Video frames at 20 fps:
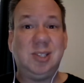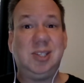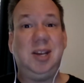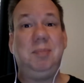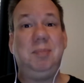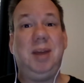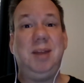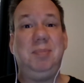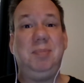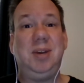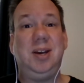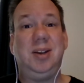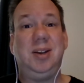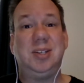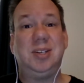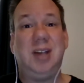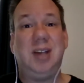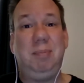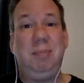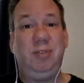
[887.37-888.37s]
They might be on
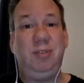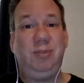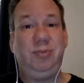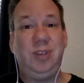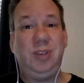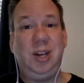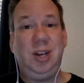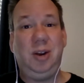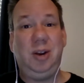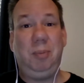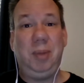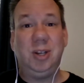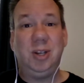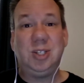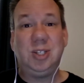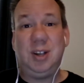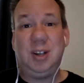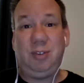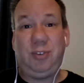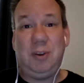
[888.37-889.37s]
top of a bunch
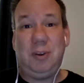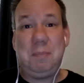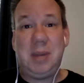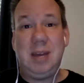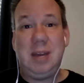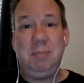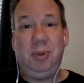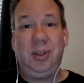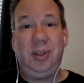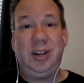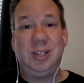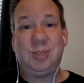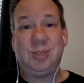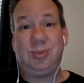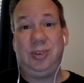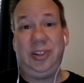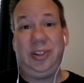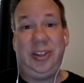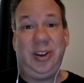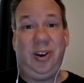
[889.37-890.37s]
of different people, and it's
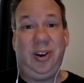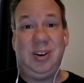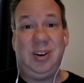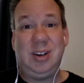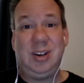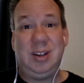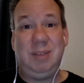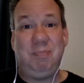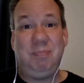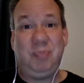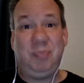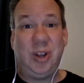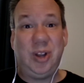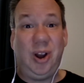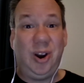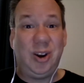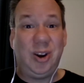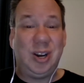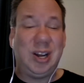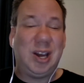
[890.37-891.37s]
really hard
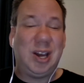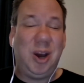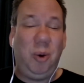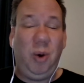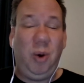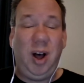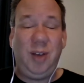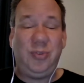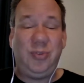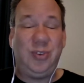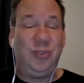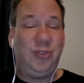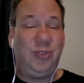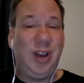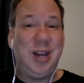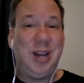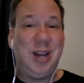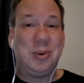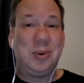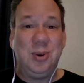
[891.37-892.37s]
hard to go off and
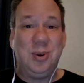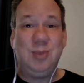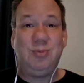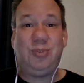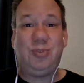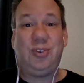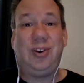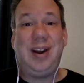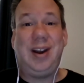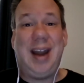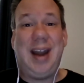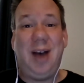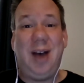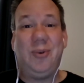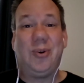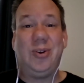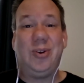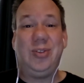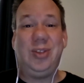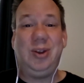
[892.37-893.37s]
find a room for an
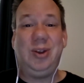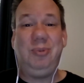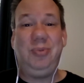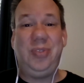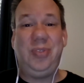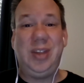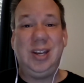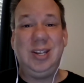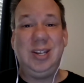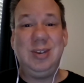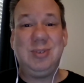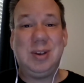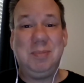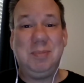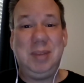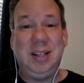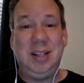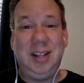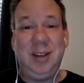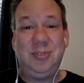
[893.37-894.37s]
hour that you can
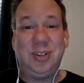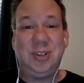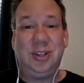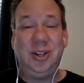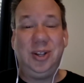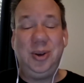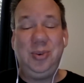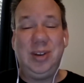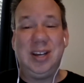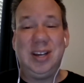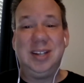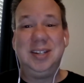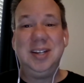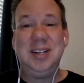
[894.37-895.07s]
be left alone in.